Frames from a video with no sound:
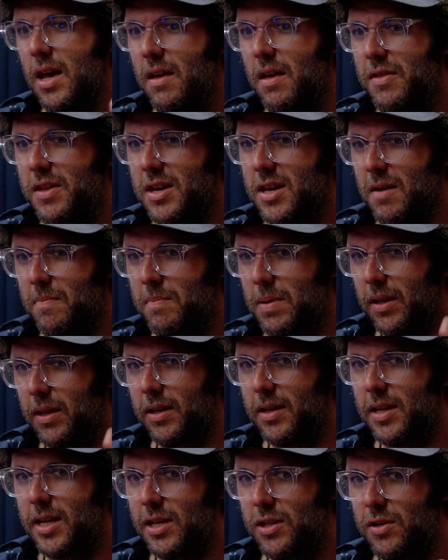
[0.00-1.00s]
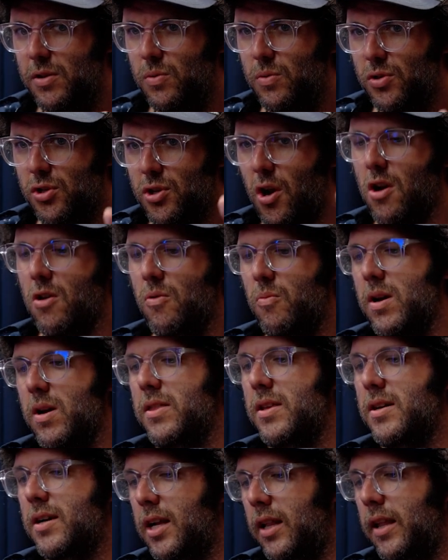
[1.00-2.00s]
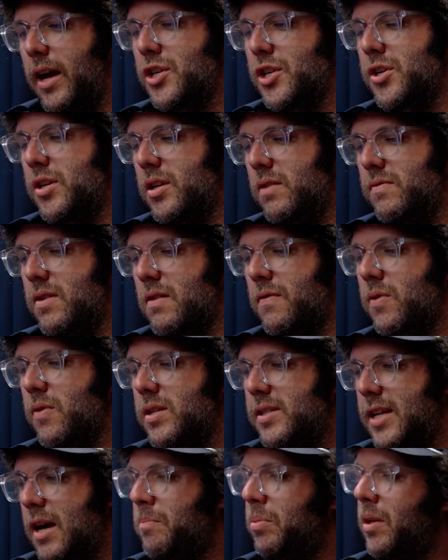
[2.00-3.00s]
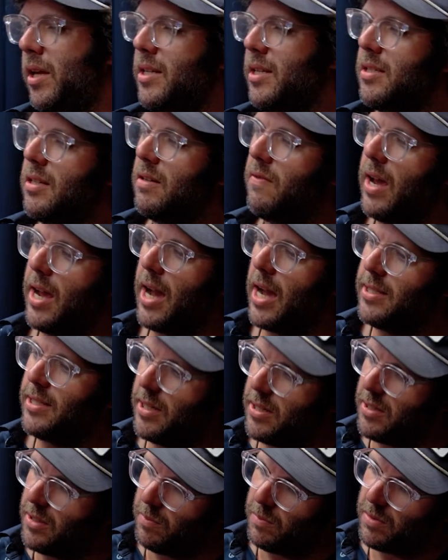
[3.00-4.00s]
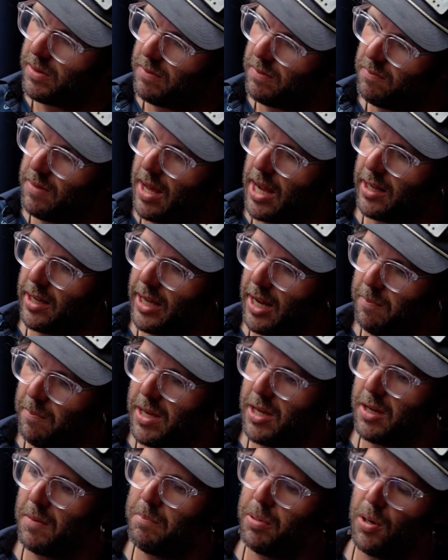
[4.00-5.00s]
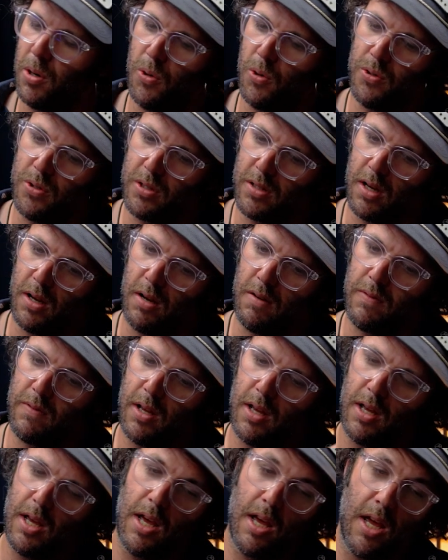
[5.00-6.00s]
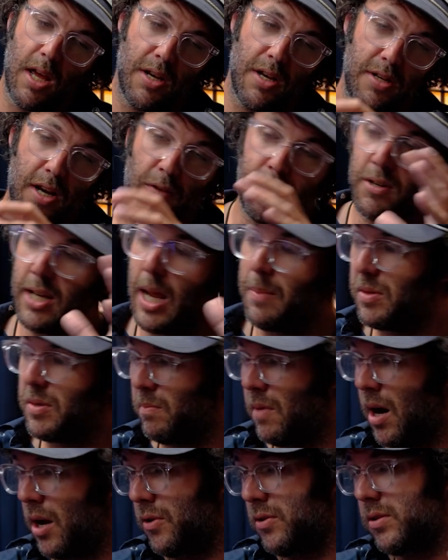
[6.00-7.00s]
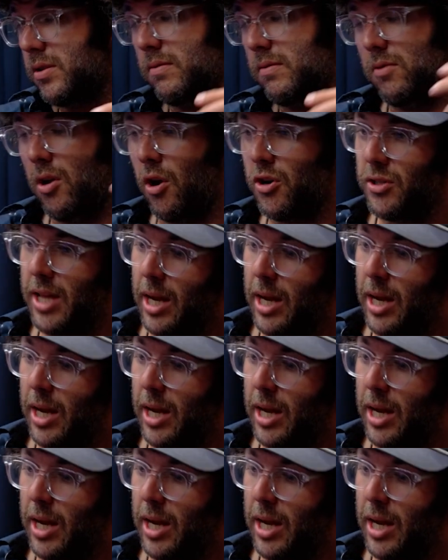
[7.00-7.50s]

the ability to start with a collection of different templates of AI systems that can be composed of different types of models, large